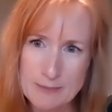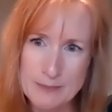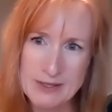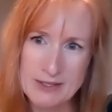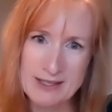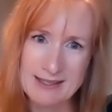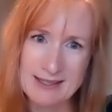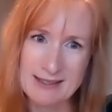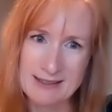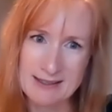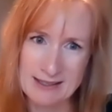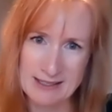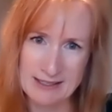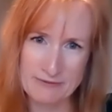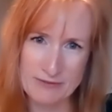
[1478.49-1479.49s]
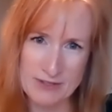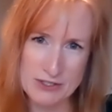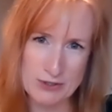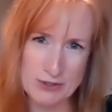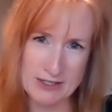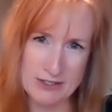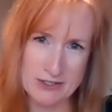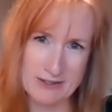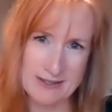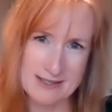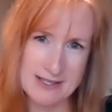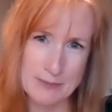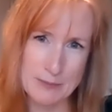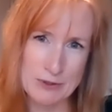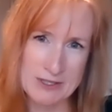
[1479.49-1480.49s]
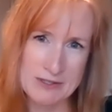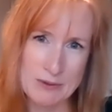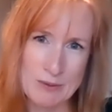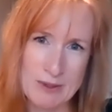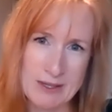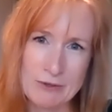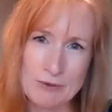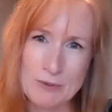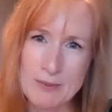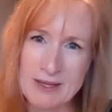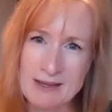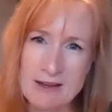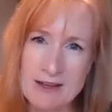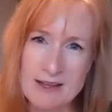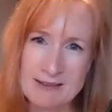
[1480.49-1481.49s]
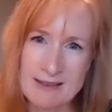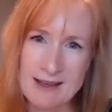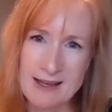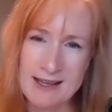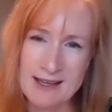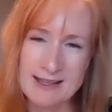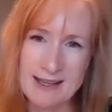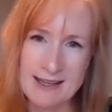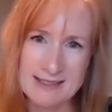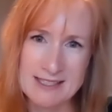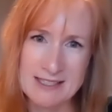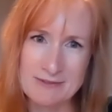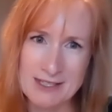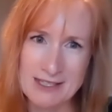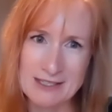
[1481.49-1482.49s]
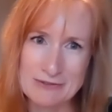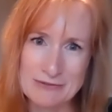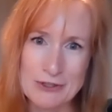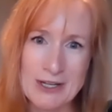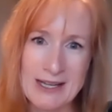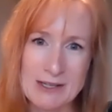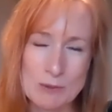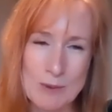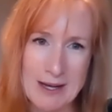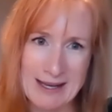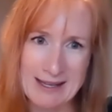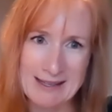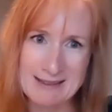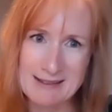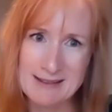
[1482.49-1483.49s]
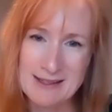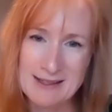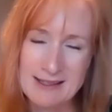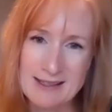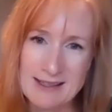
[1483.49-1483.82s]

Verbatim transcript: building a, an infrastructure that supports what we know will be online activity for a while.